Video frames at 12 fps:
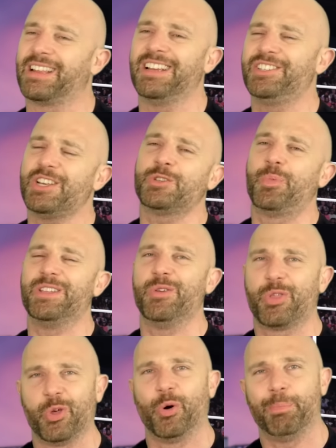Like just when you
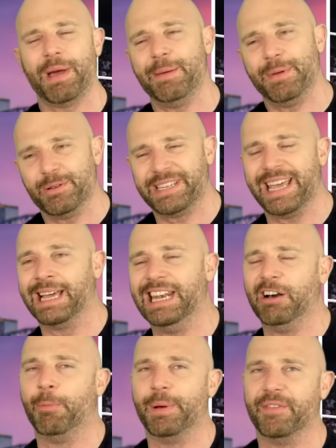thought maybe it was hitting a
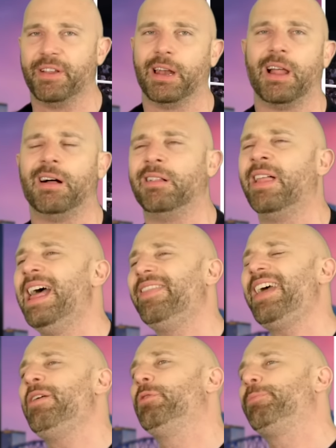little bit of a lull,
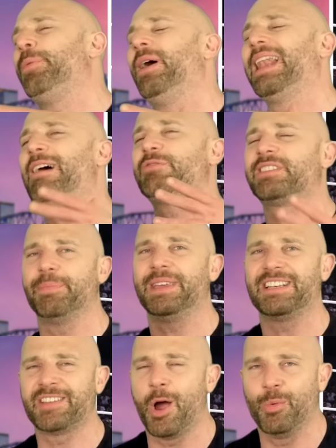they would pull out
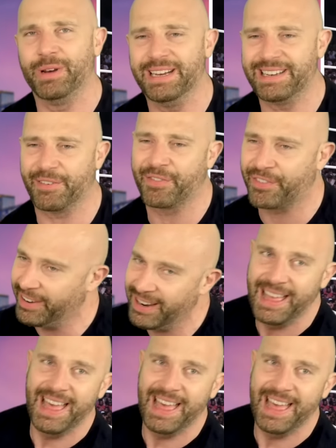something totally different.